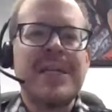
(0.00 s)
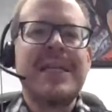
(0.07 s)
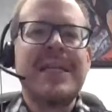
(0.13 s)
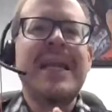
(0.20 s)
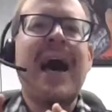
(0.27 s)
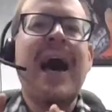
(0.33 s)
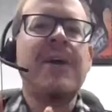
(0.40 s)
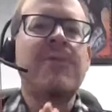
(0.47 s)

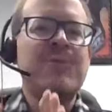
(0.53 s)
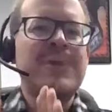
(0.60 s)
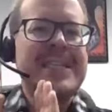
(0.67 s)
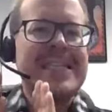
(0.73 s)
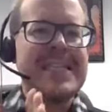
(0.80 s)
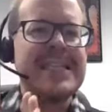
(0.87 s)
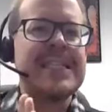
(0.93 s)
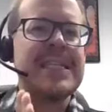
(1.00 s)
not
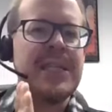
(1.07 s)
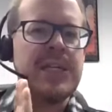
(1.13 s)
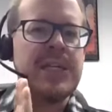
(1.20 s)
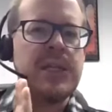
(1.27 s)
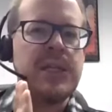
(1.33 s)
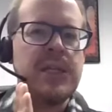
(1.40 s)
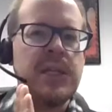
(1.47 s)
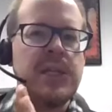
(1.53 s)
resist
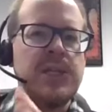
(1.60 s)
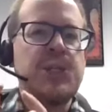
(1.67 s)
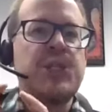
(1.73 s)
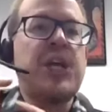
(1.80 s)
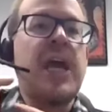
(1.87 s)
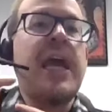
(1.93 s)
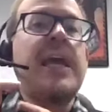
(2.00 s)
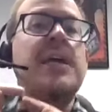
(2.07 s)
the
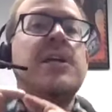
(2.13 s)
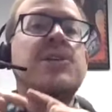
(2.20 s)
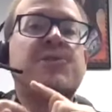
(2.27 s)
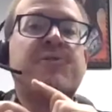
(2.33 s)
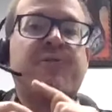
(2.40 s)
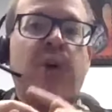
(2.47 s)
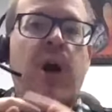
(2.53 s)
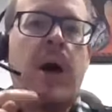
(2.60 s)

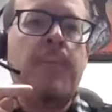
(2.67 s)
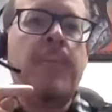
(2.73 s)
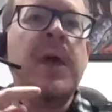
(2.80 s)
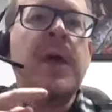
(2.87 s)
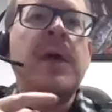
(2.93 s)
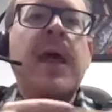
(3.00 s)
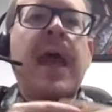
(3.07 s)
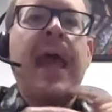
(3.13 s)
change from
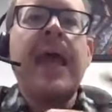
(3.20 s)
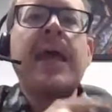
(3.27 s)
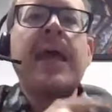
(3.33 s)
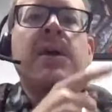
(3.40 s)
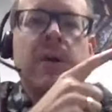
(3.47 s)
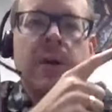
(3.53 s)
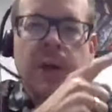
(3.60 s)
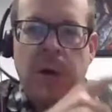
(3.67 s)

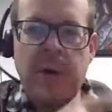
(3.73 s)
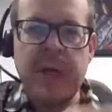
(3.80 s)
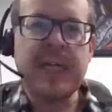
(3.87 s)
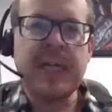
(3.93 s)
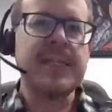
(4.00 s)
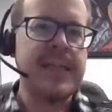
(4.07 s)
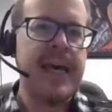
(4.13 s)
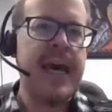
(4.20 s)
anger going
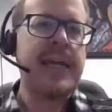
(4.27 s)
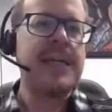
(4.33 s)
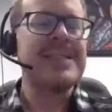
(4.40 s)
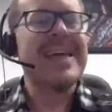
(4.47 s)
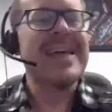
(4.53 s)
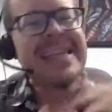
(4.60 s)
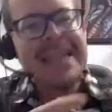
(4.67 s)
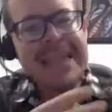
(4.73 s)
into
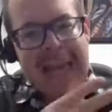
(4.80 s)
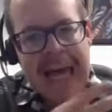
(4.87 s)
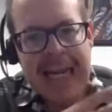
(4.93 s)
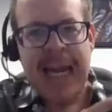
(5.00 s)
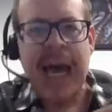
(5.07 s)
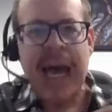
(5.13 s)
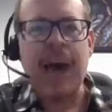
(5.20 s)
sadness. I let it